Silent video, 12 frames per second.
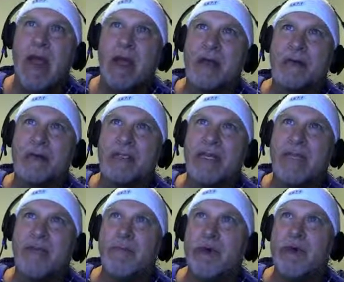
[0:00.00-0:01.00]
And you'll see
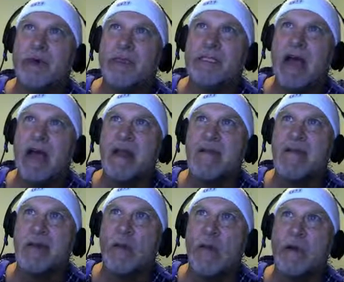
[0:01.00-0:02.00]
the bill is kind of
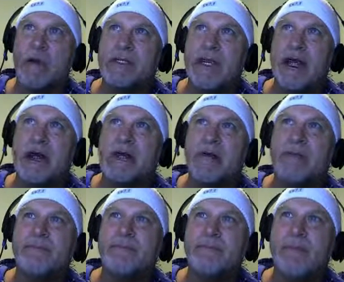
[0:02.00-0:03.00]
an orange
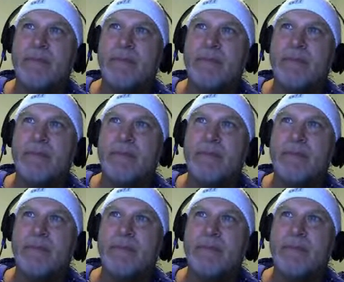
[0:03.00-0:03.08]
color